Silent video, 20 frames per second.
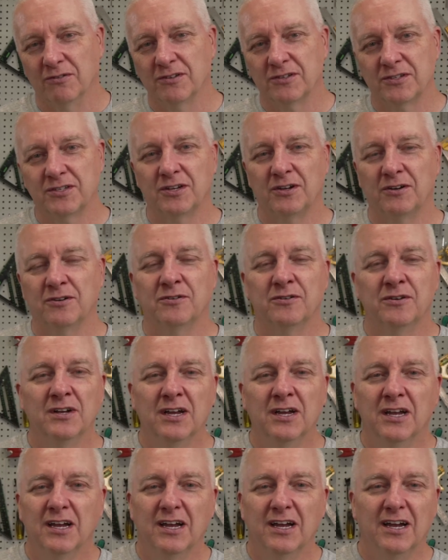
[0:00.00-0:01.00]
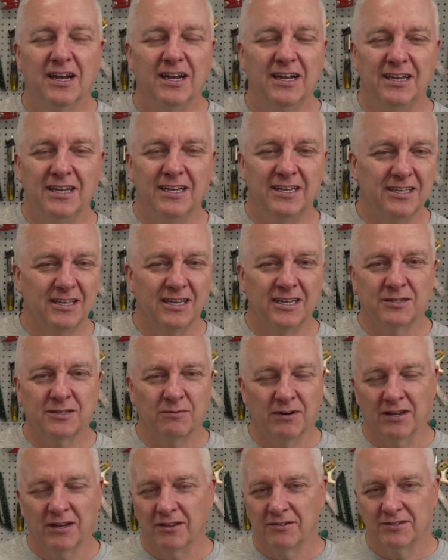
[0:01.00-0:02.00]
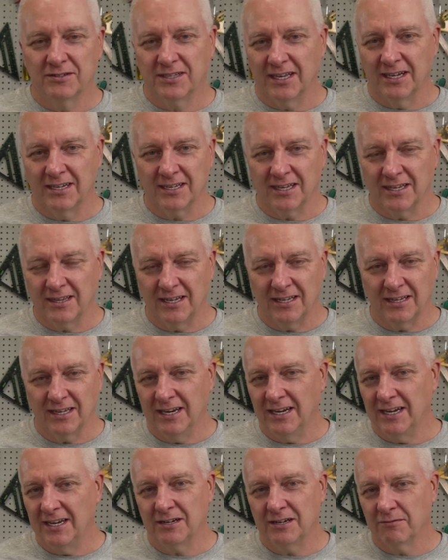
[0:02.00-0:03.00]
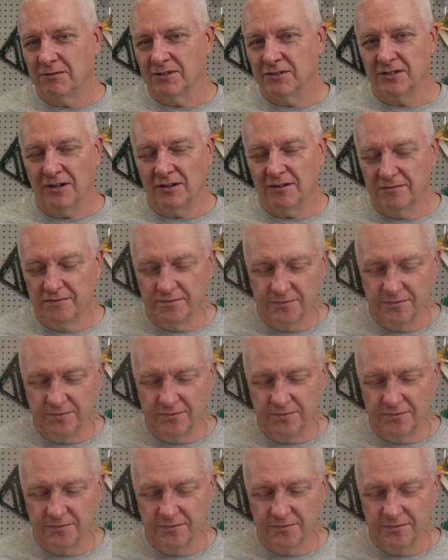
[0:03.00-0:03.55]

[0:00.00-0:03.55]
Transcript: So uh, it's one of those things I think they need to resolve.